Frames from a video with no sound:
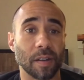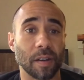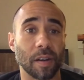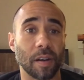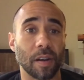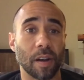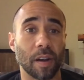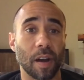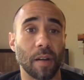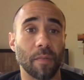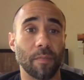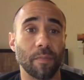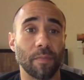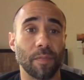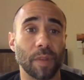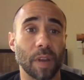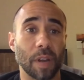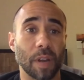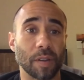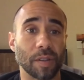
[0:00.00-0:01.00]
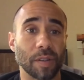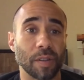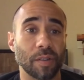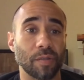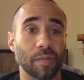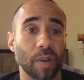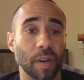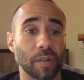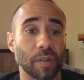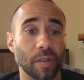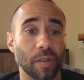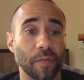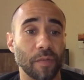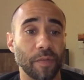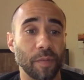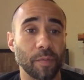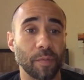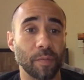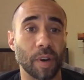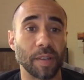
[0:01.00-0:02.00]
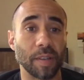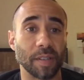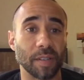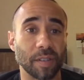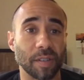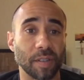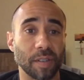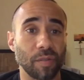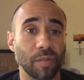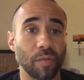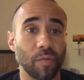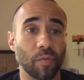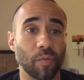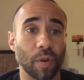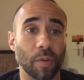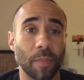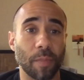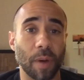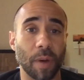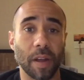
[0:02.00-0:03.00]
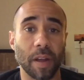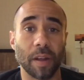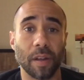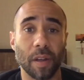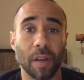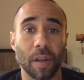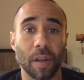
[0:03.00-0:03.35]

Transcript: I'm not just the director of the Human Rights Institute, where my